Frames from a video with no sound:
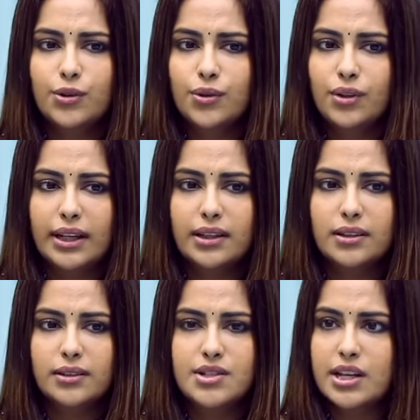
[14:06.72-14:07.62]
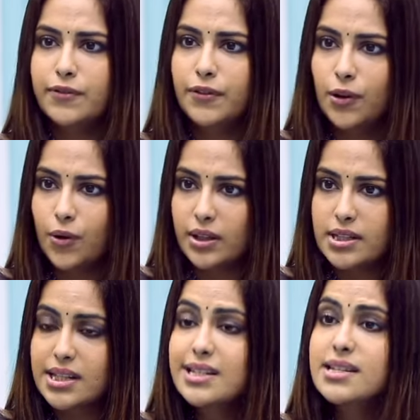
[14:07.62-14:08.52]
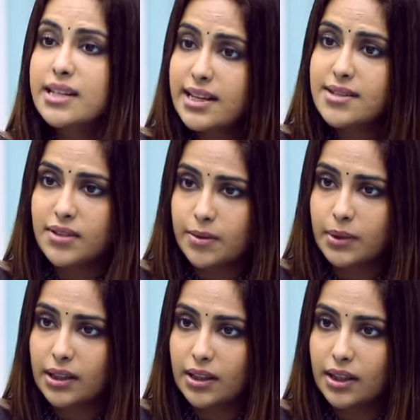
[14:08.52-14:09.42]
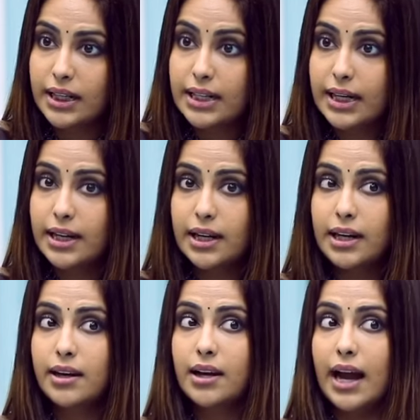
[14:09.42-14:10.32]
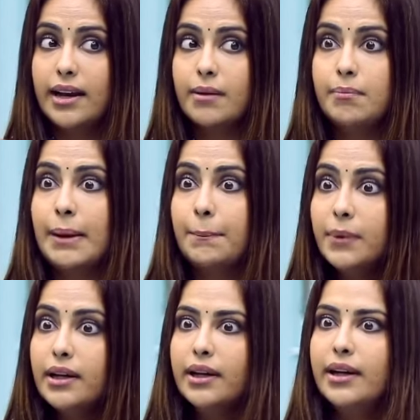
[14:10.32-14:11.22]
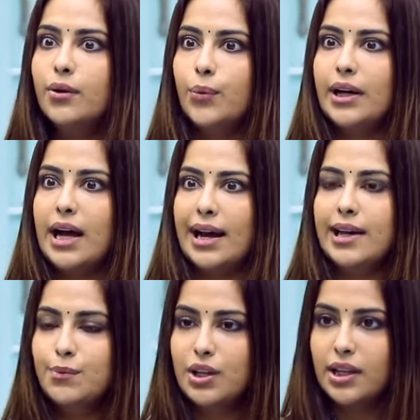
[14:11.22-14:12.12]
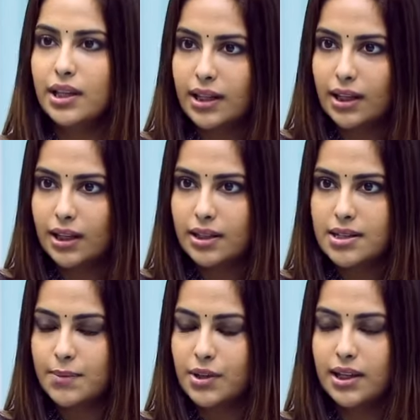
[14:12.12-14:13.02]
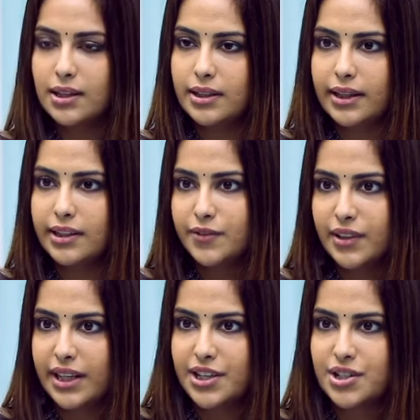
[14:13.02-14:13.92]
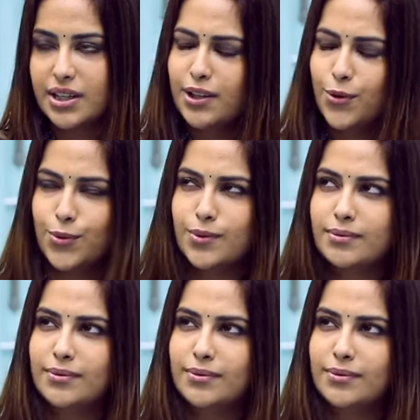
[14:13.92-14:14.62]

you know, like a Jennifer Lawrence. It stays with me. Yeah. It, it, it, I remember it when I am thinking something in the negative direction and no.